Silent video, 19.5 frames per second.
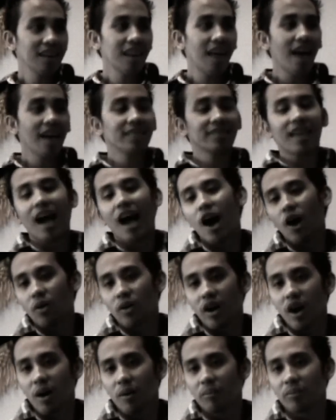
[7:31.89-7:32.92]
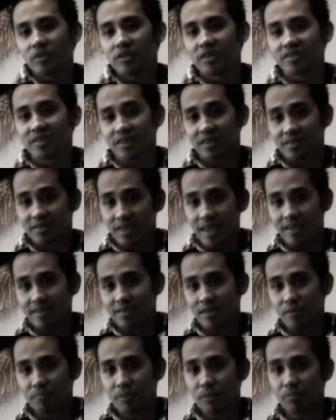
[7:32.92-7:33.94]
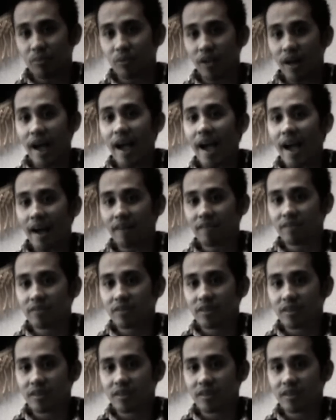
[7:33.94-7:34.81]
like the outcome with the success that people have.